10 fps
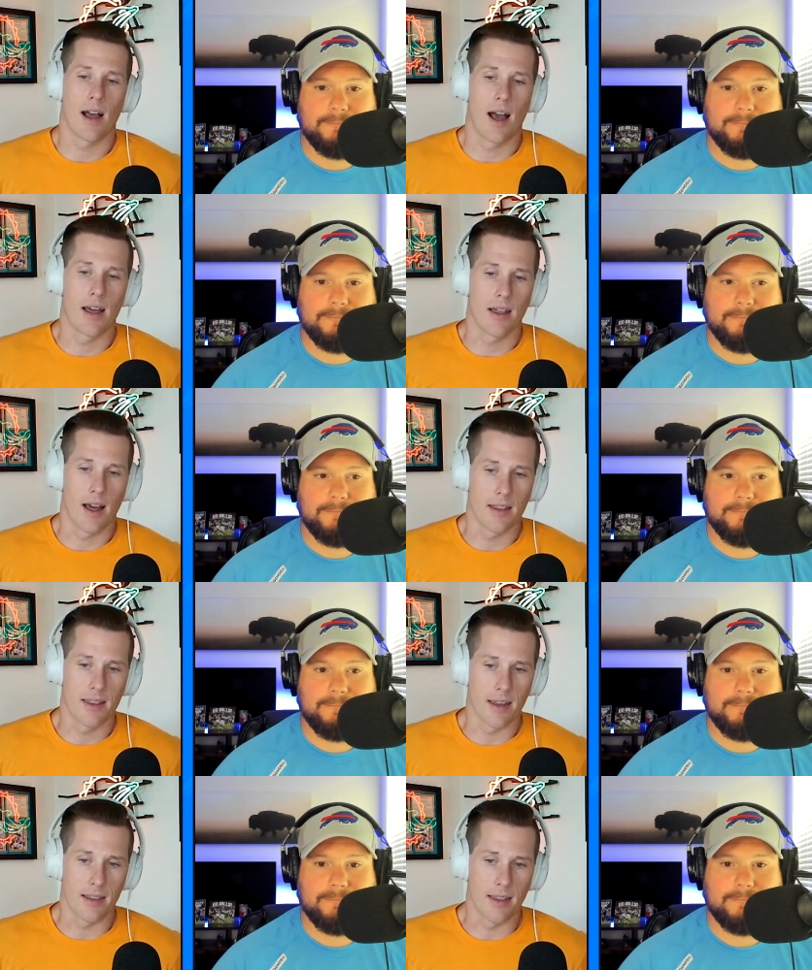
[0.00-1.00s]
Speaker 1: I, I
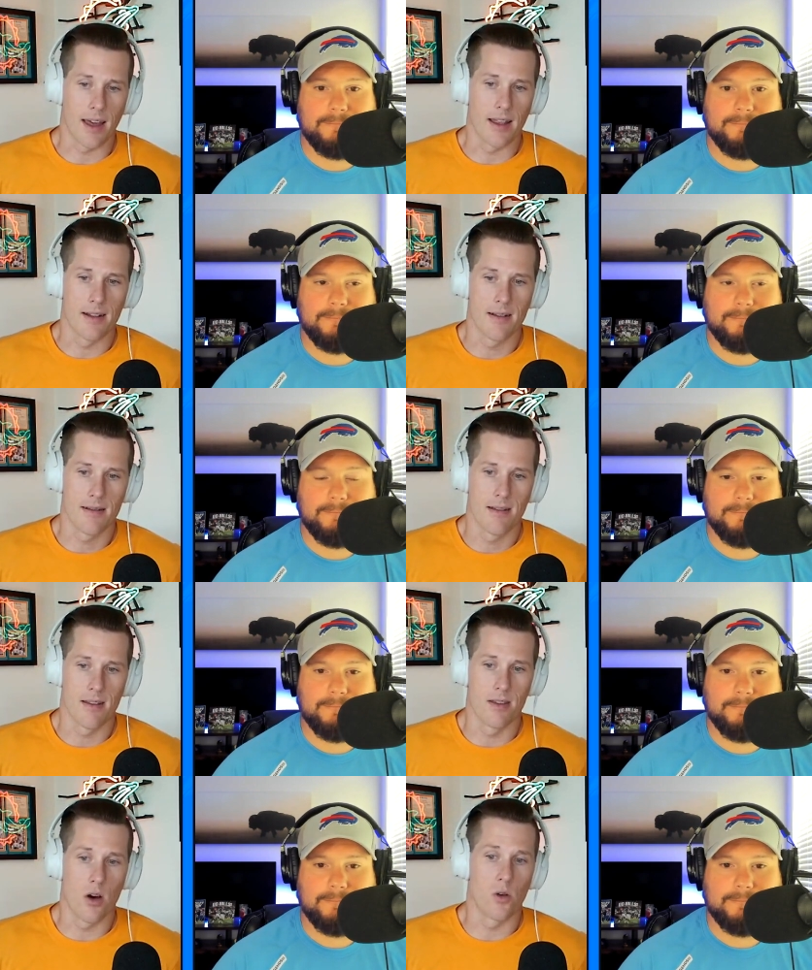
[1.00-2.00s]
think that
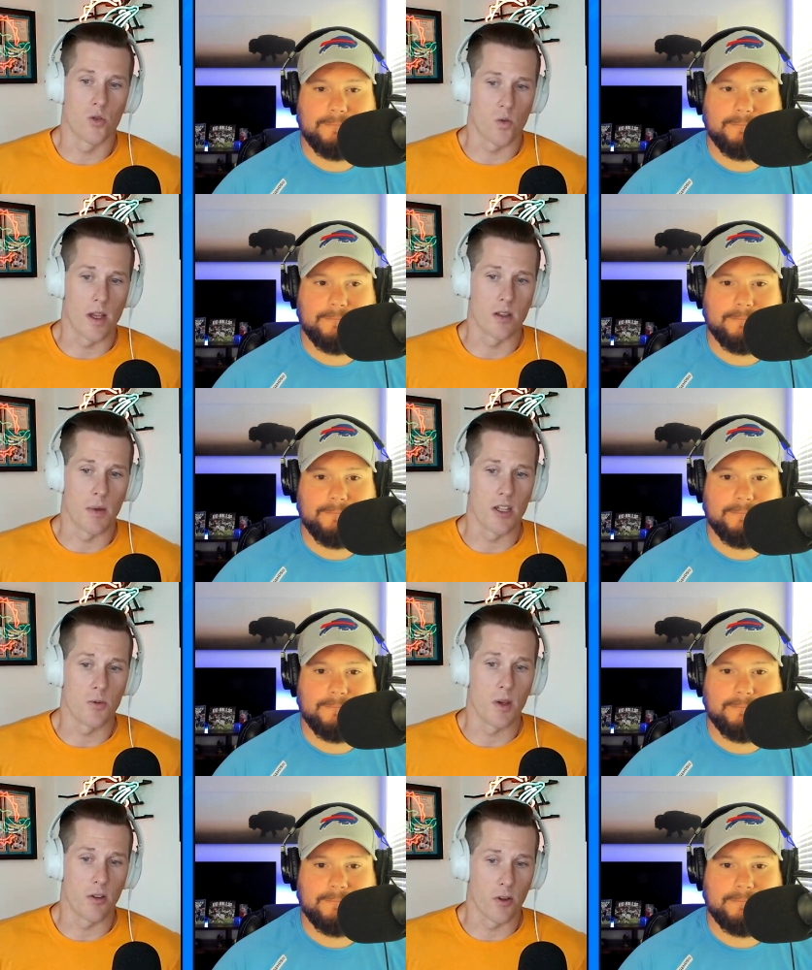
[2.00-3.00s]
those resumes
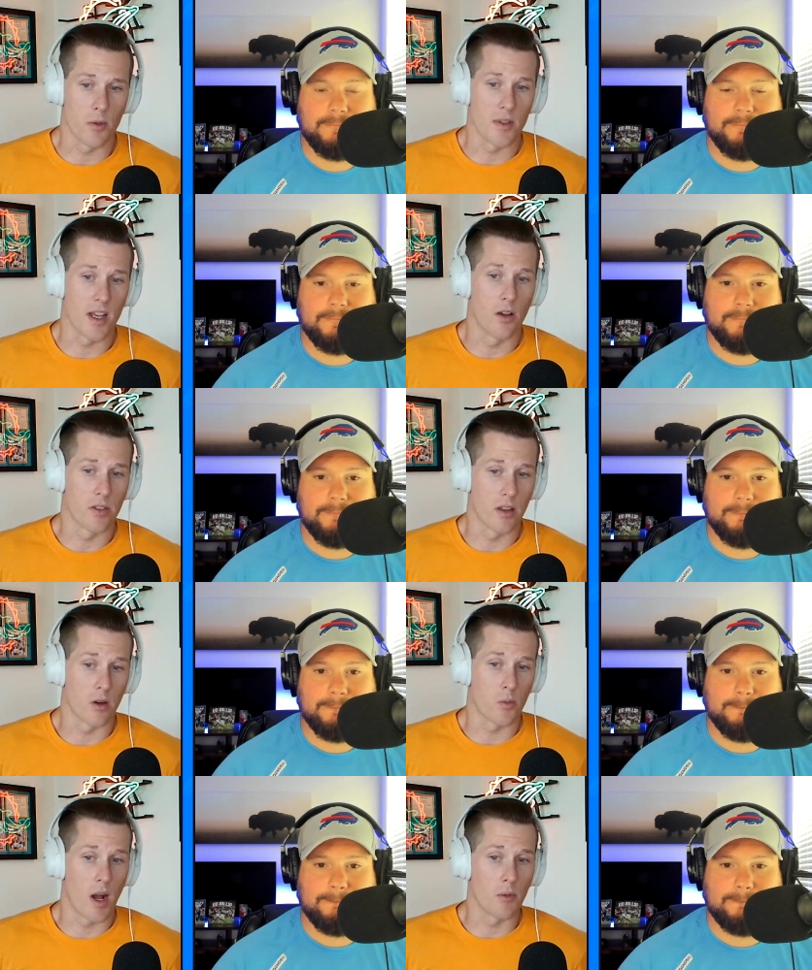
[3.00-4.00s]
speak for themselves and
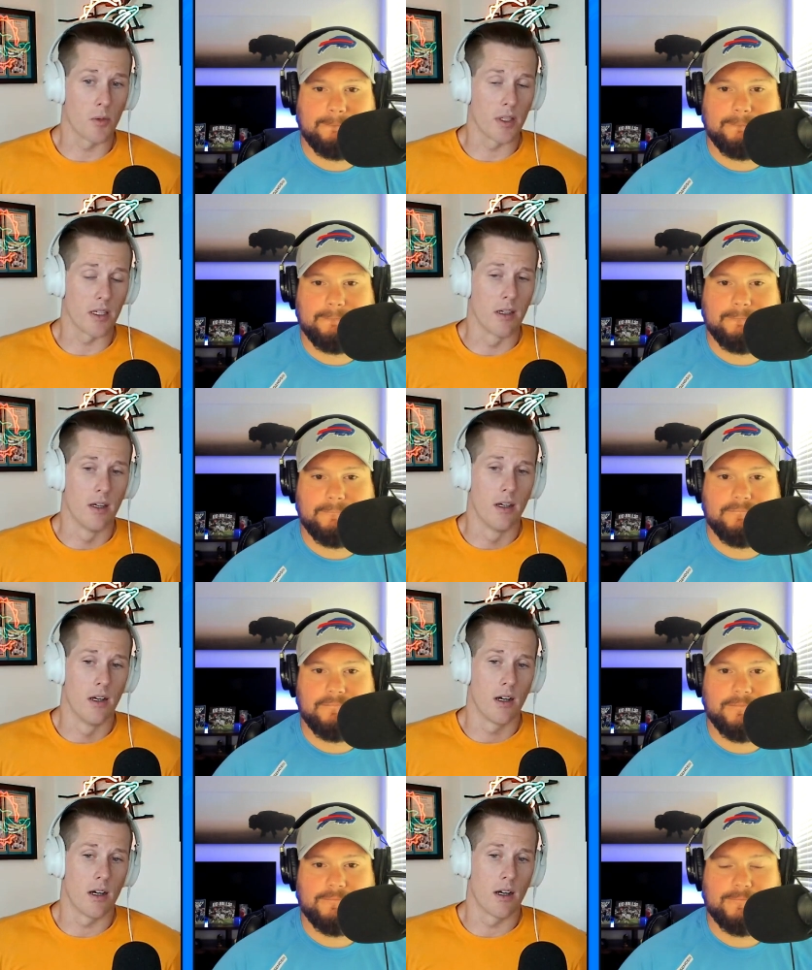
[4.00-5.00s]
they're probably
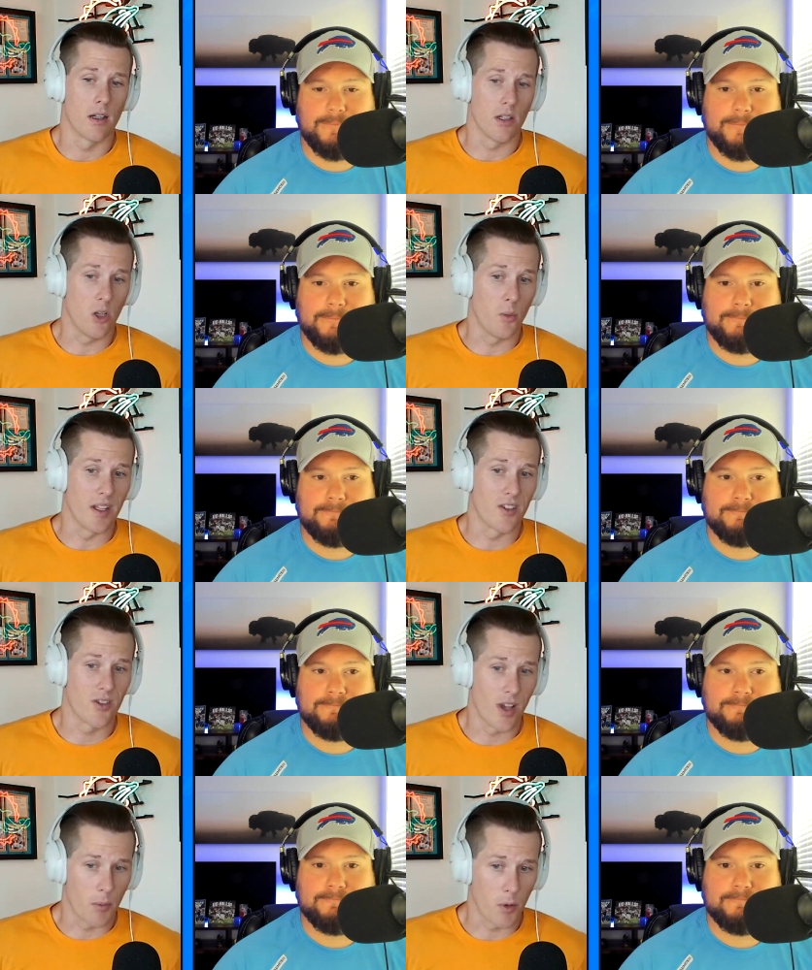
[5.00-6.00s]
uh, a little bit
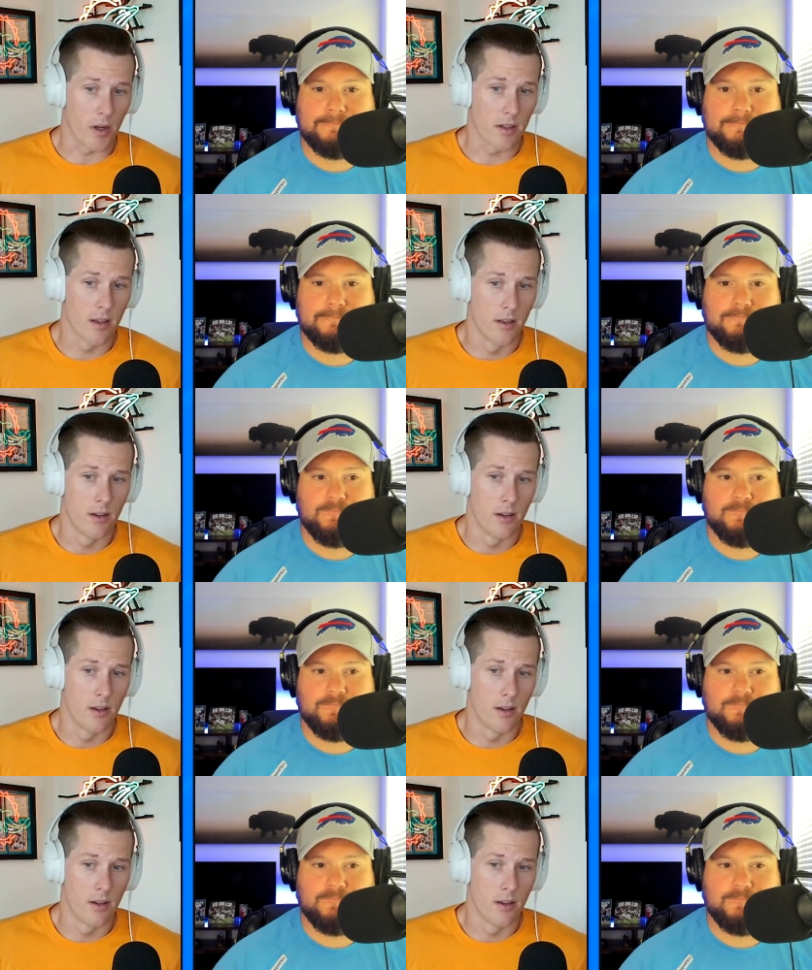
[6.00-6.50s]
separate